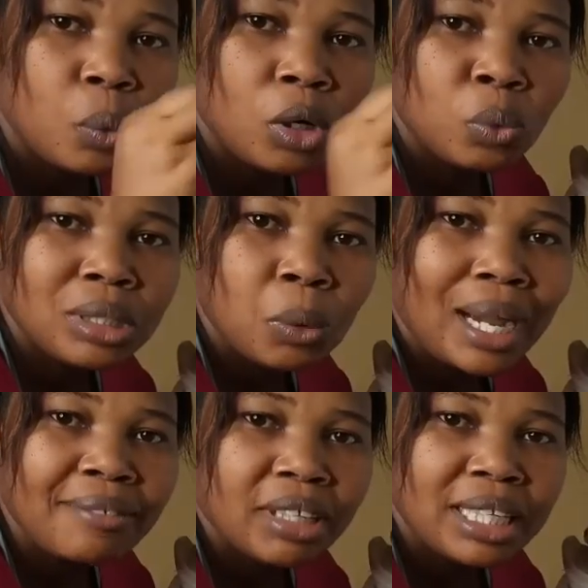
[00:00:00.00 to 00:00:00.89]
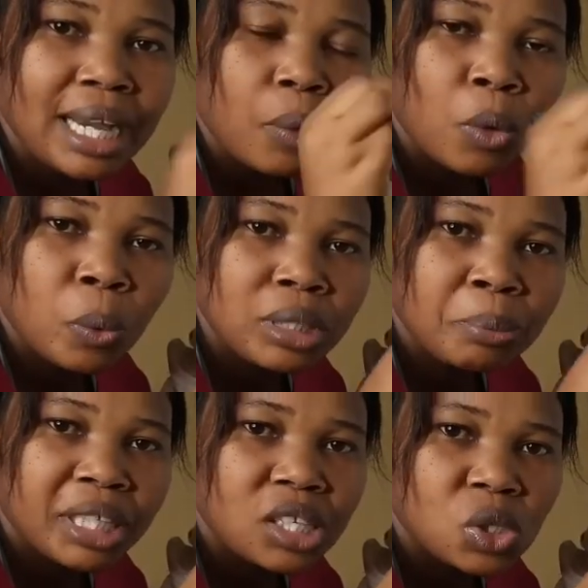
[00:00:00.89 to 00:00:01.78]
one with the white vinegar and one with the
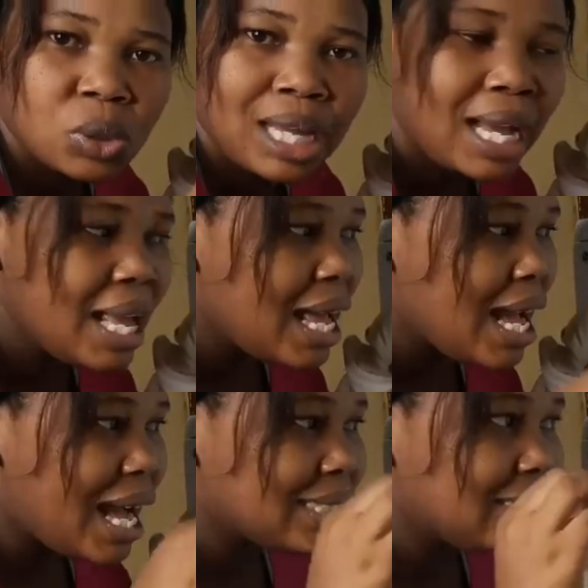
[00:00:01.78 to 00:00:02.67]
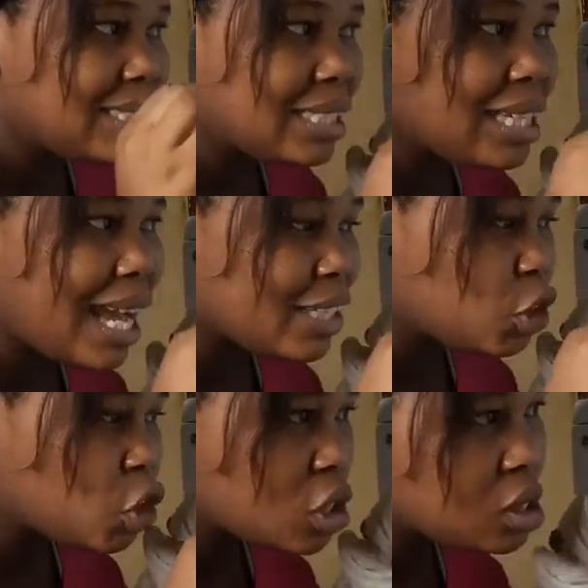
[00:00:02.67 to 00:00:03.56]
baking soda, and then I
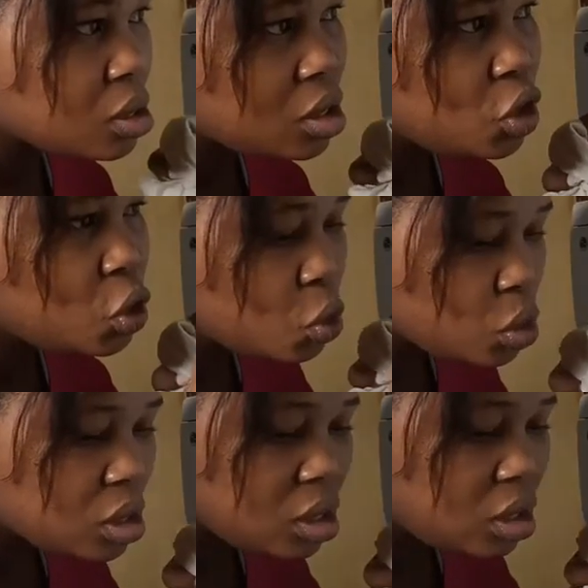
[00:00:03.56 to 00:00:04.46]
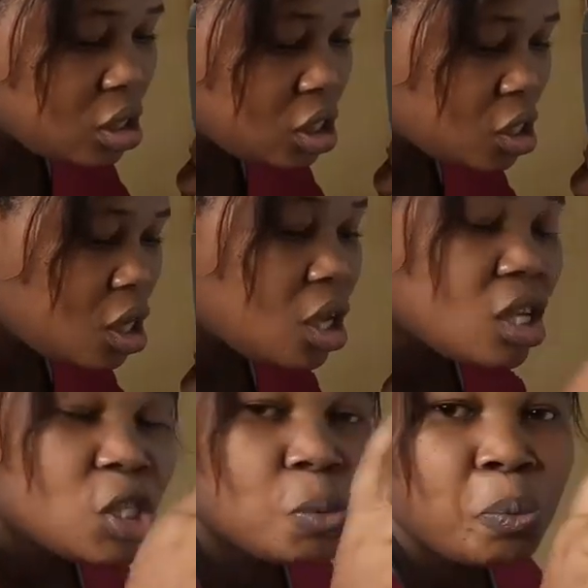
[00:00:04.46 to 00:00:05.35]
just use this
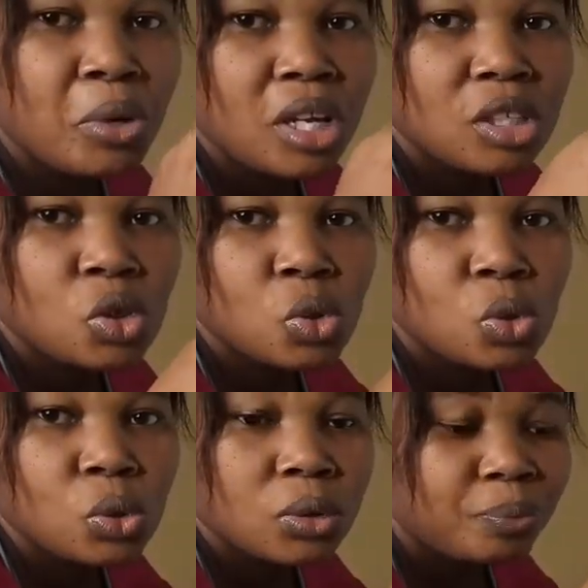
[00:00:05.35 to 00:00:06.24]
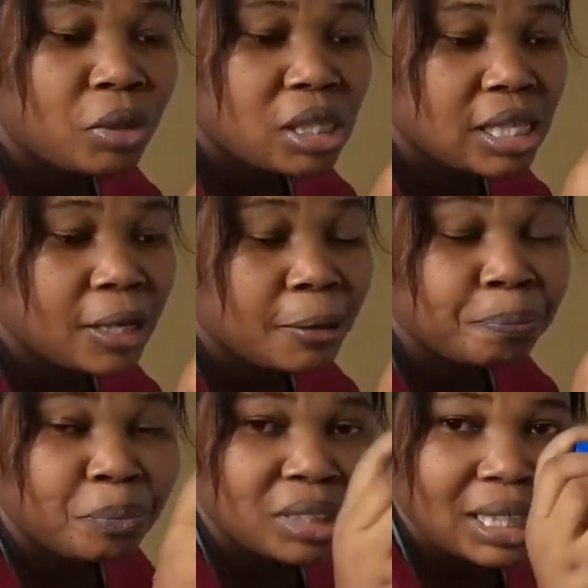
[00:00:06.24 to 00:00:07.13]
spray to this
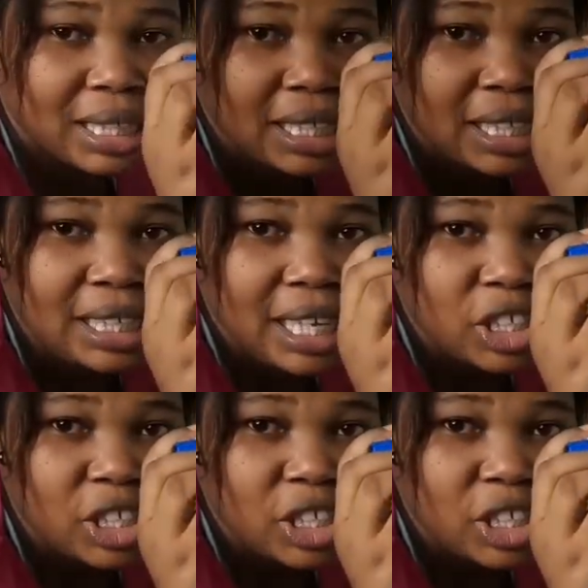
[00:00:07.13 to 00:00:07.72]
cleaning